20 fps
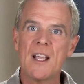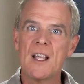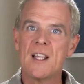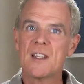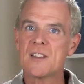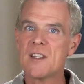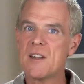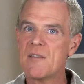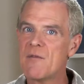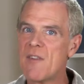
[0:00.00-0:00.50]

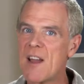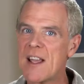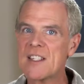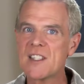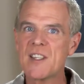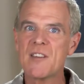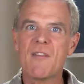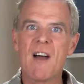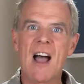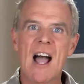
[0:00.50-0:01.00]
is an
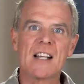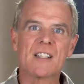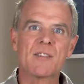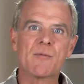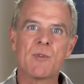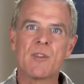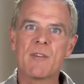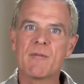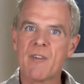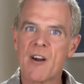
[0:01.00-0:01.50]
invasive act
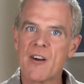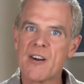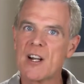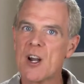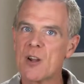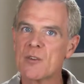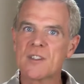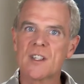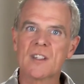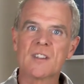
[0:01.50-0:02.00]
with a very
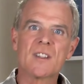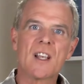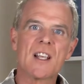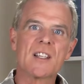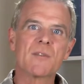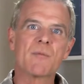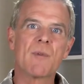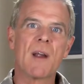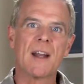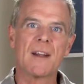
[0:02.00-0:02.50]
low
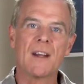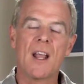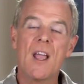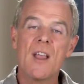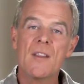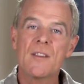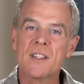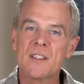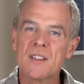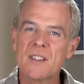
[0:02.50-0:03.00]
success rate
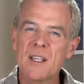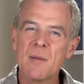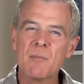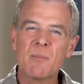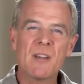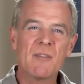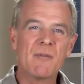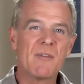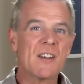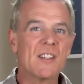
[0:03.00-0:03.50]
that
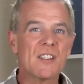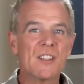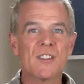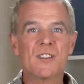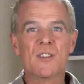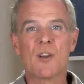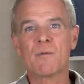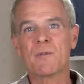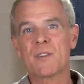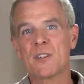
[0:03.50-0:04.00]
simply
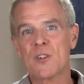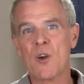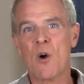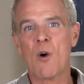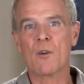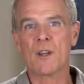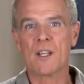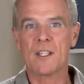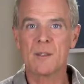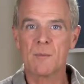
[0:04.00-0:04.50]
finishes off the
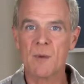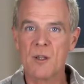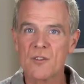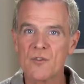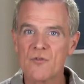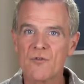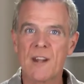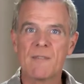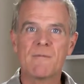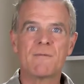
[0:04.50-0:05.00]
dog in the most
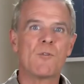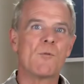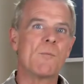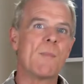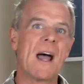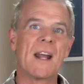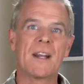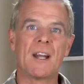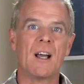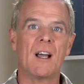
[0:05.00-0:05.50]
dreadful
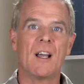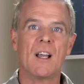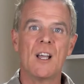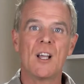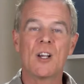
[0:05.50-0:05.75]
manner.